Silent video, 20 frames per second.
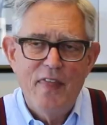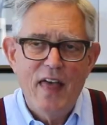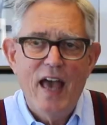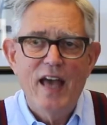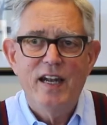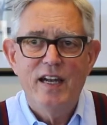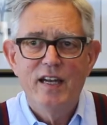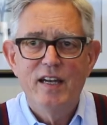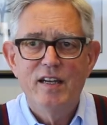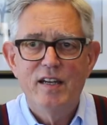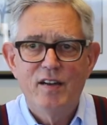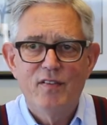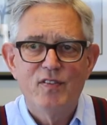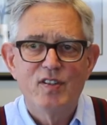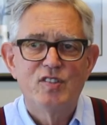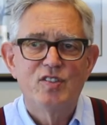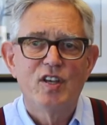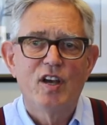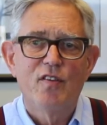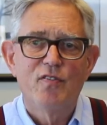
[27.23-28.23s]
That in and of
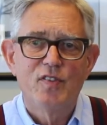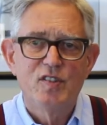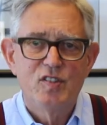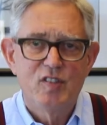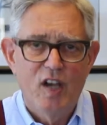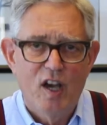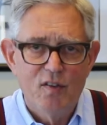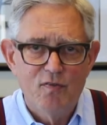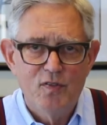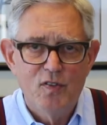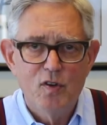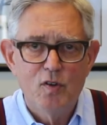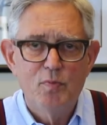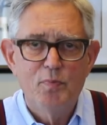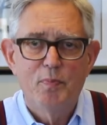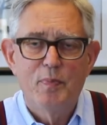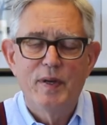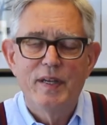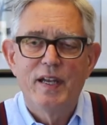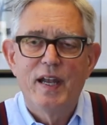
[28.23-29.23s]
itself is helpful,
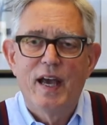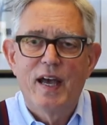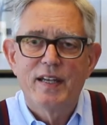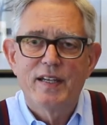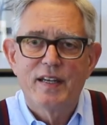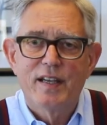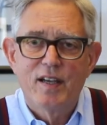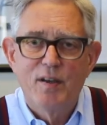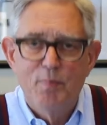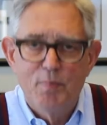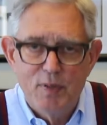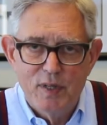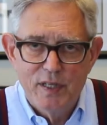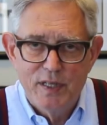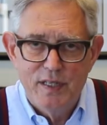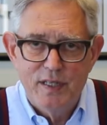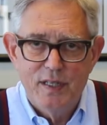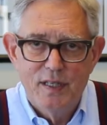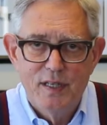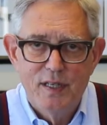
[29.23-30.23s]
but not
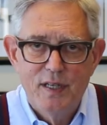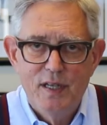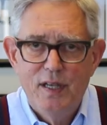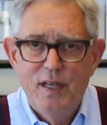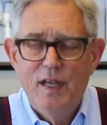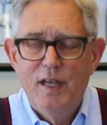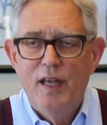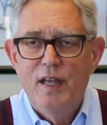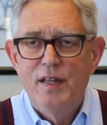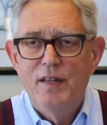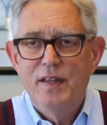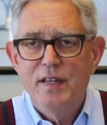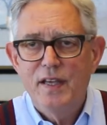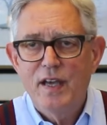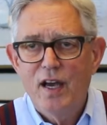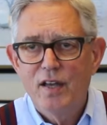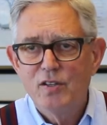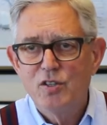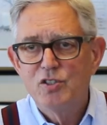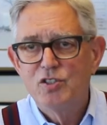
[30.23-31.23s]
complete.
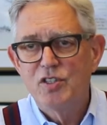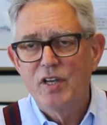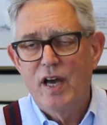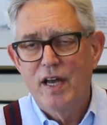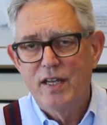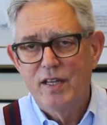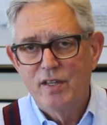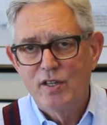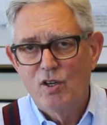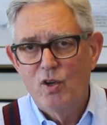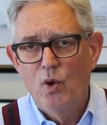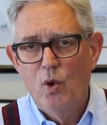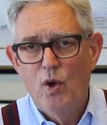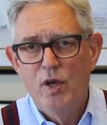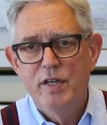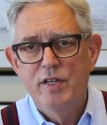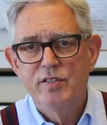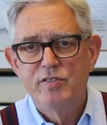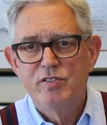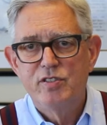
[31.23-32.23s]
The other side of the
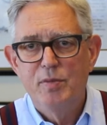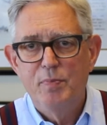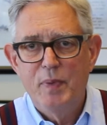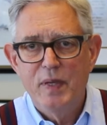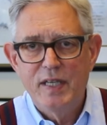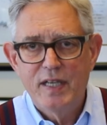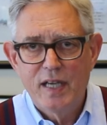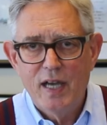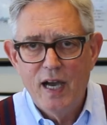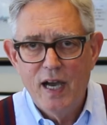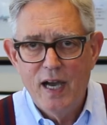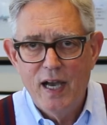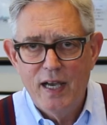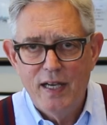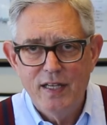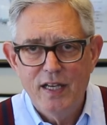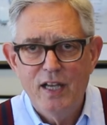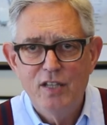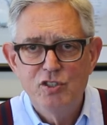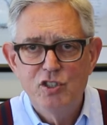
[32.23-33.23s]
coin is to be
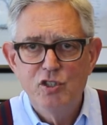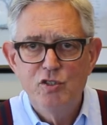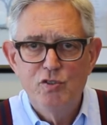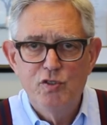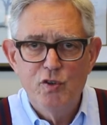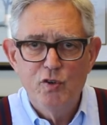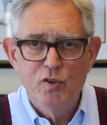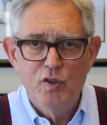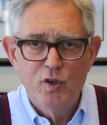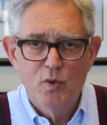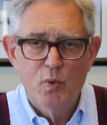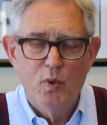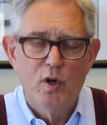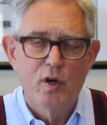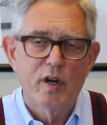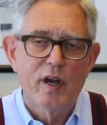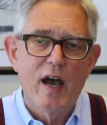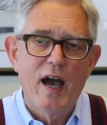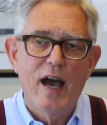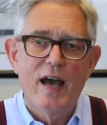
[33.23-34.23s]
kind. As you do your
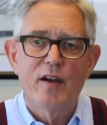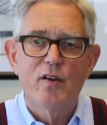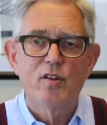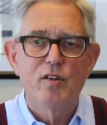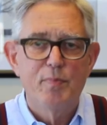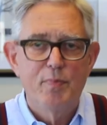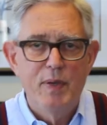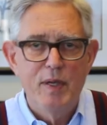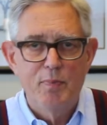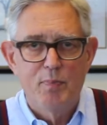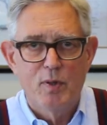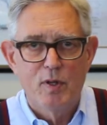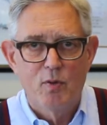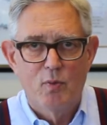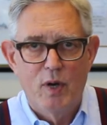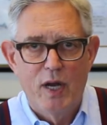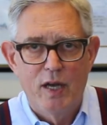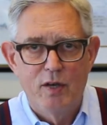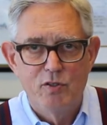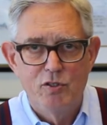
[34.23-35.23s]
work, honor the people
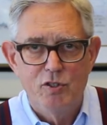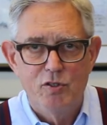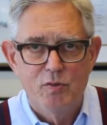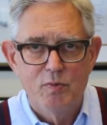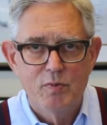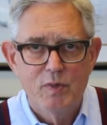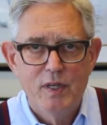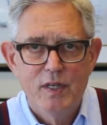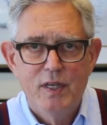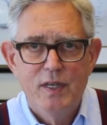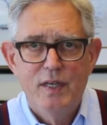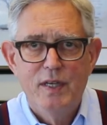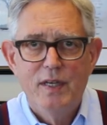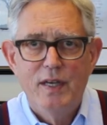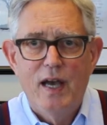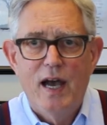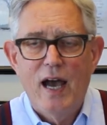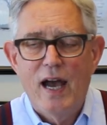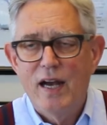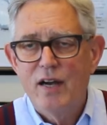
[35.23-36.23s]
around you.
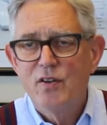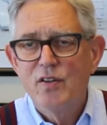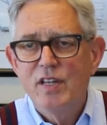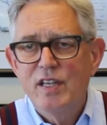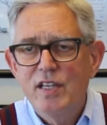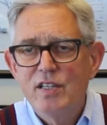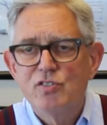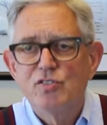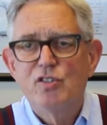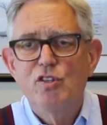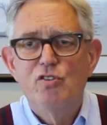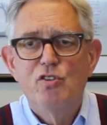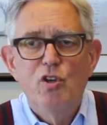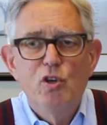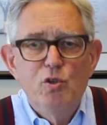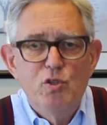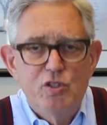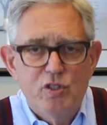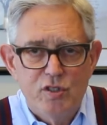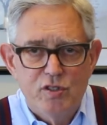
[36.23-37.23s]
Honor the
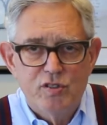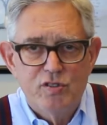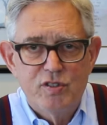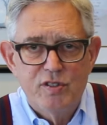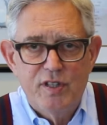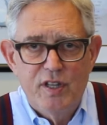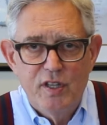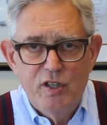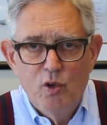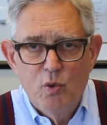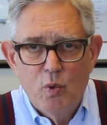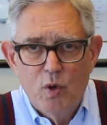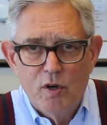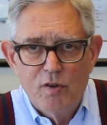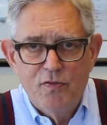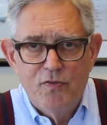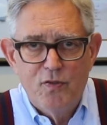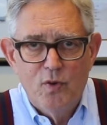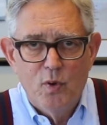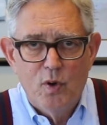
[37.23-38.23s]
institutions that you
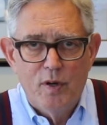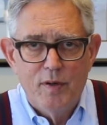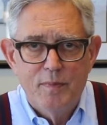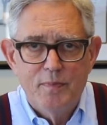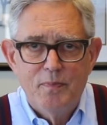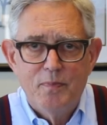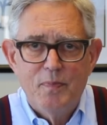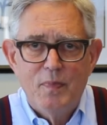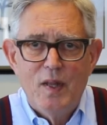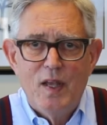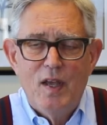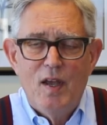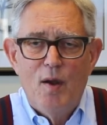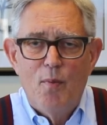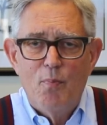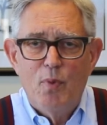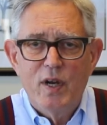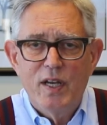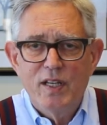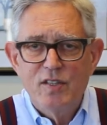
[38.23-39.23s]
work for.
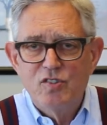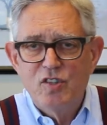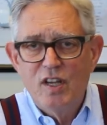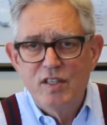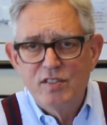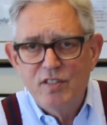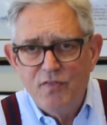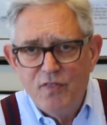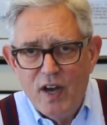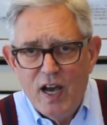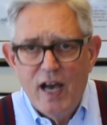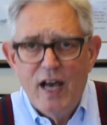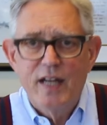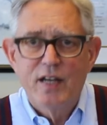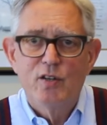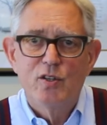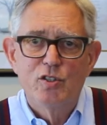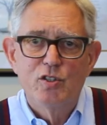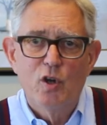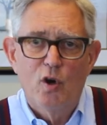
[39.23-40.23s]
Bring a sense of
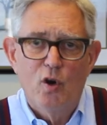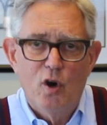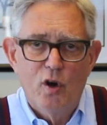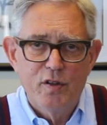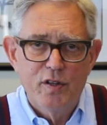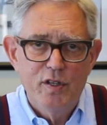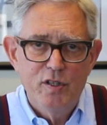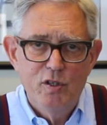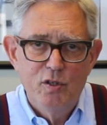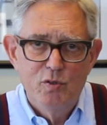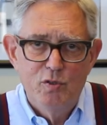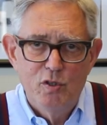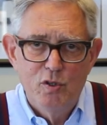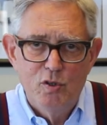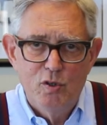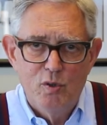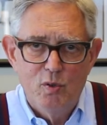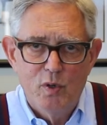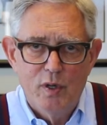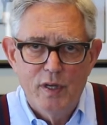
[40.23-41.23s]
honor to all that you
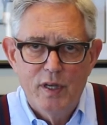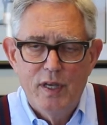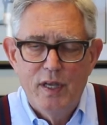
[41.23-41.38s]
do.